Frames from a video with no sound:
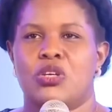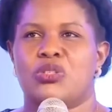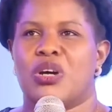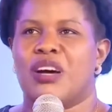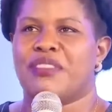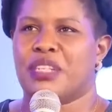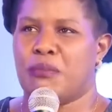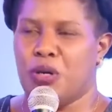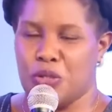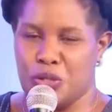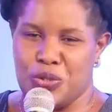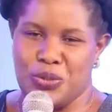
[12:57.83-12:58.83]
So after
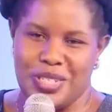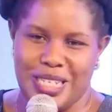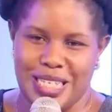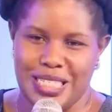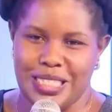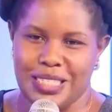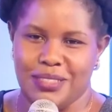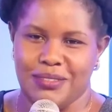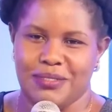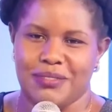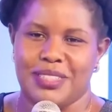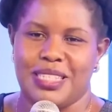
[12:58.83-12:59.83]
about 2 days,
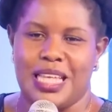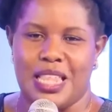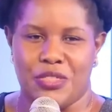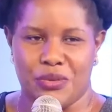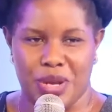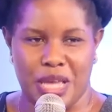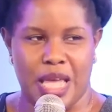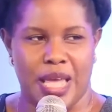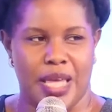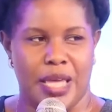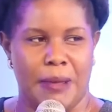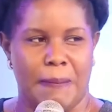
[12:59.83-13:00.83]
3
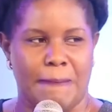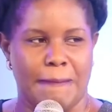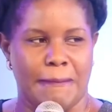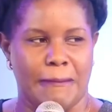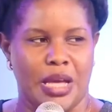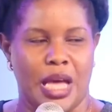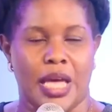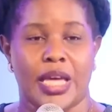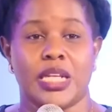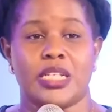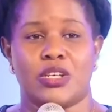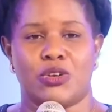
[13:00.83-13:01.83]
a.m., I
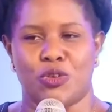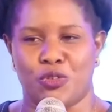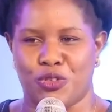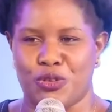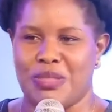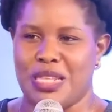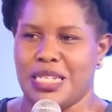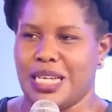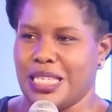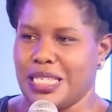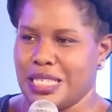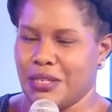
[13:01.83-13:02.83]
get a call from
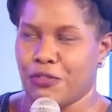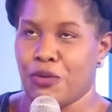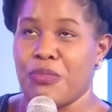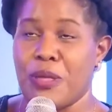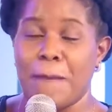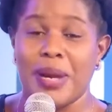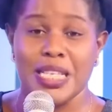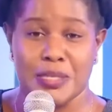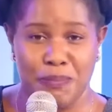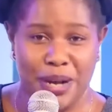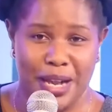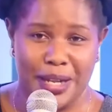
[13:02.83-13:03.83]
the
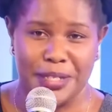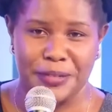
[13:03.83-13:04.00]
bus park.